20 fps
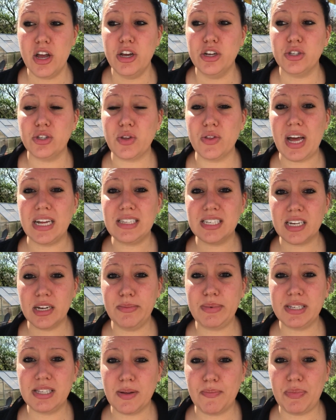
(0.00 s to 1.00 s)
So that's gonna
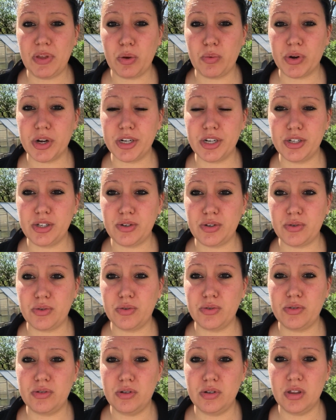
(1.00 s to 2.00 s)
be something we're gonna
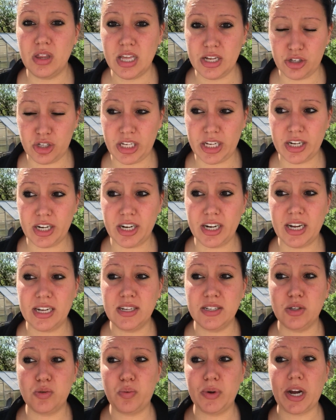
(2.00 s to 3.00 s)
do this year,
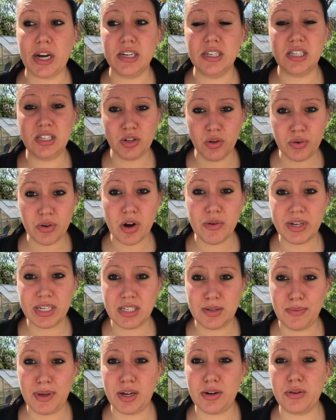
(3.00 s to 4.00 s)
is we're still growing
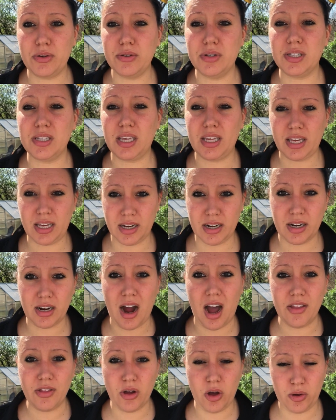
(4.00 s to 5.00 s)
tomatoes here
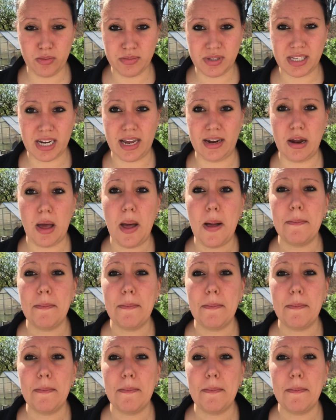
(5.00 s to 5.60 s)
on the homestead,